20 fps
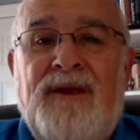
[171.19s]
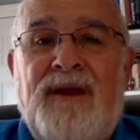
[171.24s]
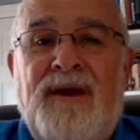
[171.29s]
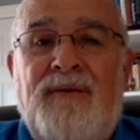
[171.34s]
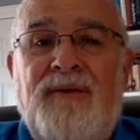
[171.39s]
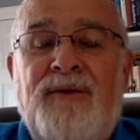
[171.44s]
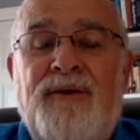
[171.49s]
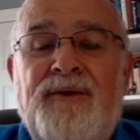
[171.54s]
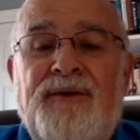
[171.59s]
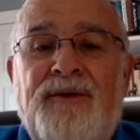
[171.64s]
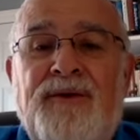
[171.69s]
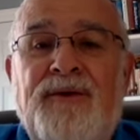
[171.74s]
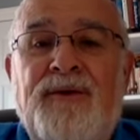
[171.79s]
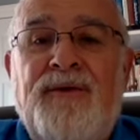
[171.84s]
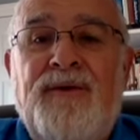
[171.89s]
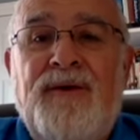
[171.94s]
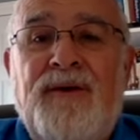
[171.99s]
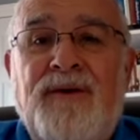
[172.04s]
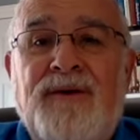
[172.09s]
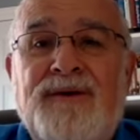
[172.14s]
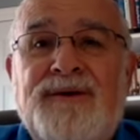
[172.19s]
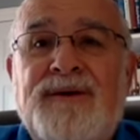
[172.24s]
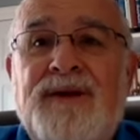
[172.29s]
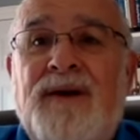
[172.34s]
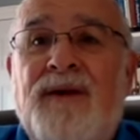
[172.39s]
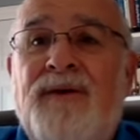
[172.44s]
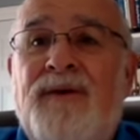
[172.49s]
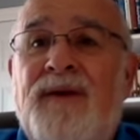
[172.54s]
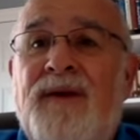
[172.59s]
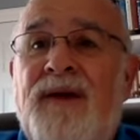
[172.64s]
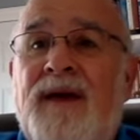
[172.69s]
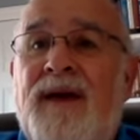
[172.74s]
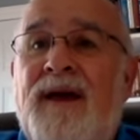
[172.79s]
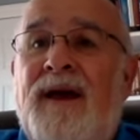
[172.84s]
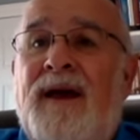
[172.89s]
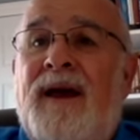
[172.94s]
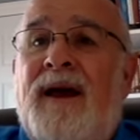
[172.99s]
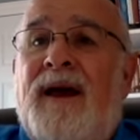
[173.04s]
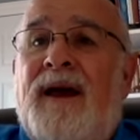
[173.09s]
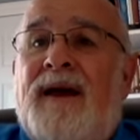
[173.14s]
that one through for yourself
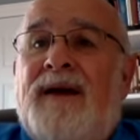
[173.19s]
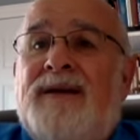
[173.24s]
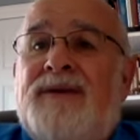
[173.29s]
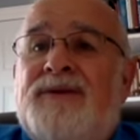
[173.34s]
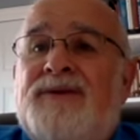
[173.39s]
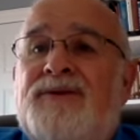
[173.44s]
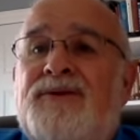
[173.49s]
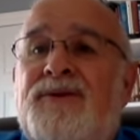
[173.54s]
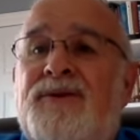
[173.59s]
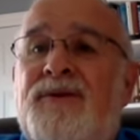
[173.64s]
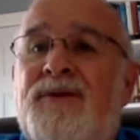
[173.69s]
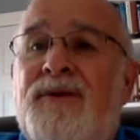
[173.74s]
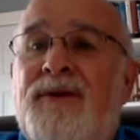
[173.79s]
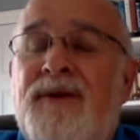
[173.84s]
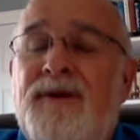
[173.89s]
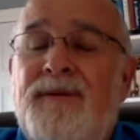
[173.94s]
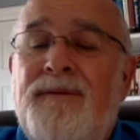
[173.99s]
as you